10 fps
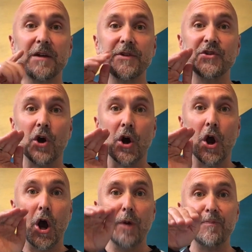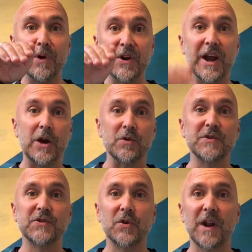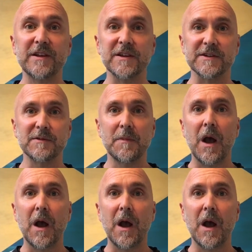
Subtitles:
of the tongue up and out. So like this.